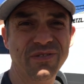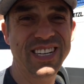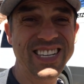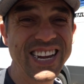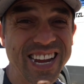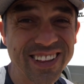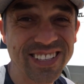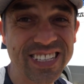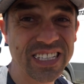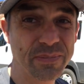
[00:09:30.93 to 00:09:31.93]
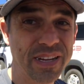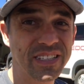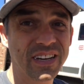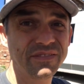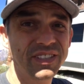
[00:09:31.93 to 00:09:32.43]
are ridiculously
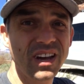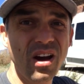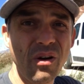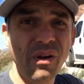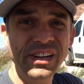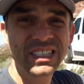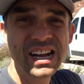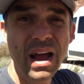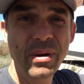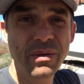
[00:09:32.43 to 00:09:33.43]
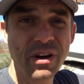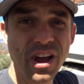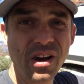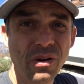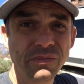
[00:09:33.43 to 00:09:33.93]
expensive, so I made my
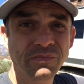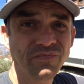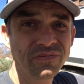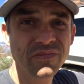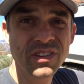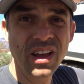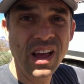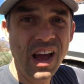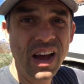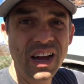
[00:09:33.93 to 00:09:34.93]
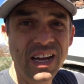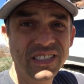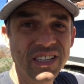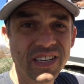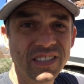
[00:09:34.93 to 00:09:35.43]
own.
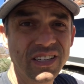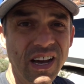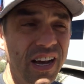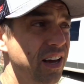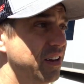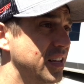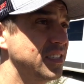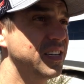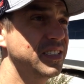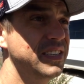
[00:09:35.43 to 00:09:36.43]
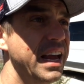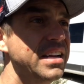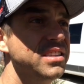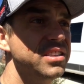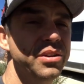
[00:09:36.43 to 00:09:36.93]
It's just
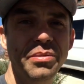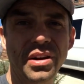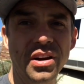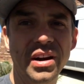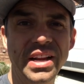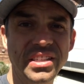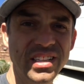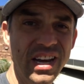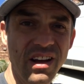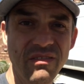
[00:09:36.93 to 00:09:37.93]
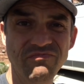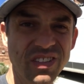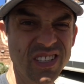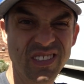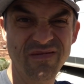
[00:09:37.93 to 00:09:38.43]
inch steel,
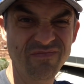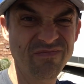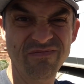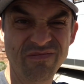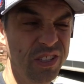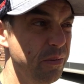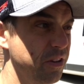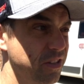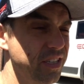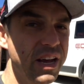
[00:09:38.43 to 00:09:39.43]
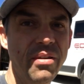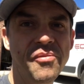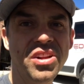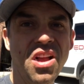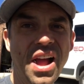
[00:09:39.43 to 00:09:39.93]
just tubular steel.
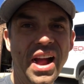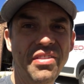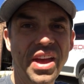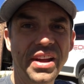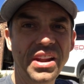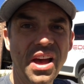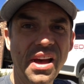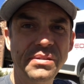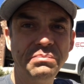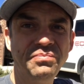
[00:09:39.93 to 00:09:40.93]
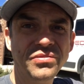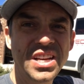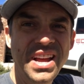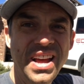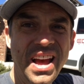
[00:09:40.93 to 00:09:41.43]
And then
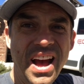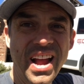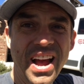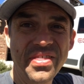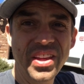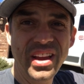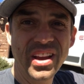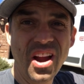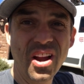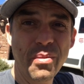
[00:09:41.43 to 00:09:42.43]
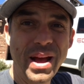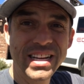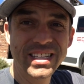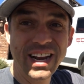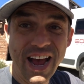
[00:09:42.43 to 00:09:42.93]
I got the cargo
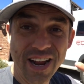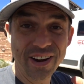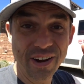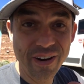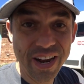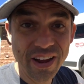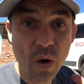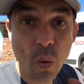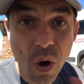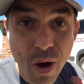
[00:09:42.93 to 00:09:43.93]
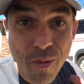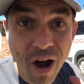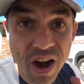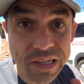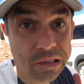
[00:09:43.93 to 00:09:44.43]
basket are you ready?
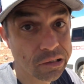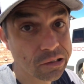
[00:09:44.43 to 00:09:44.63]
Walmart.